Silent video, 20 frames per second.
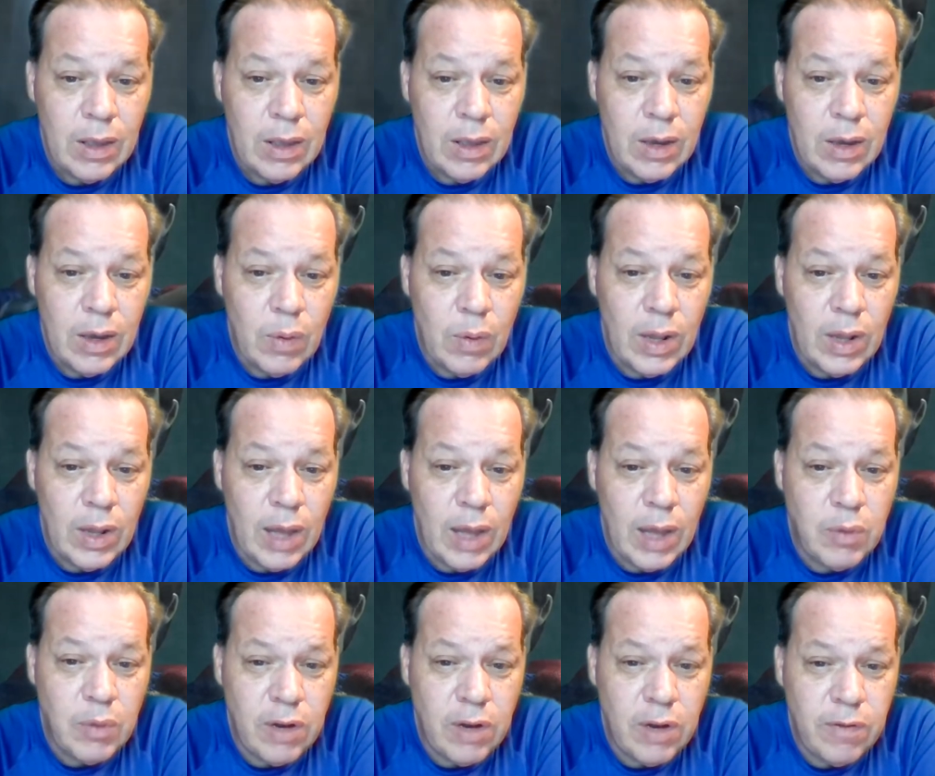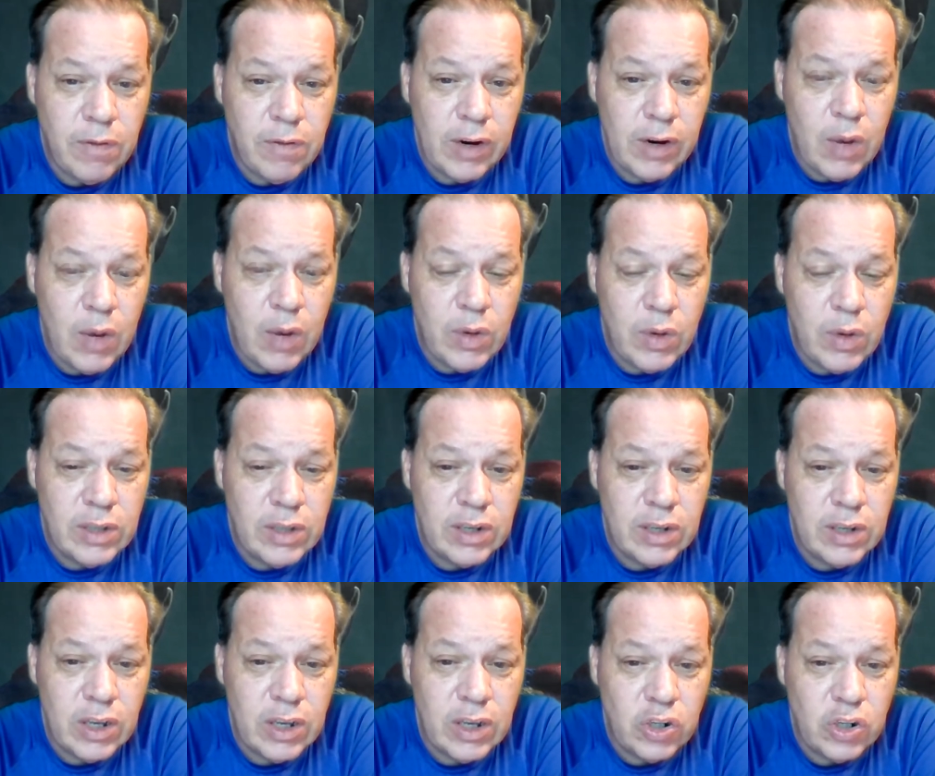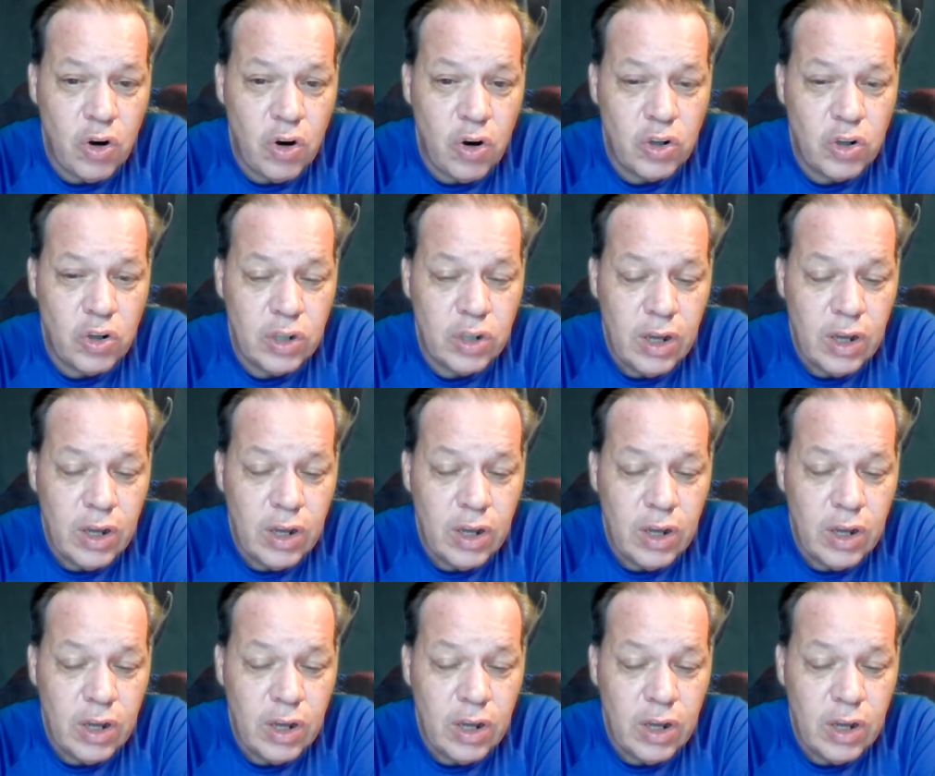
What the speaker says: Well, I'm trying to figure out when he's going to get charged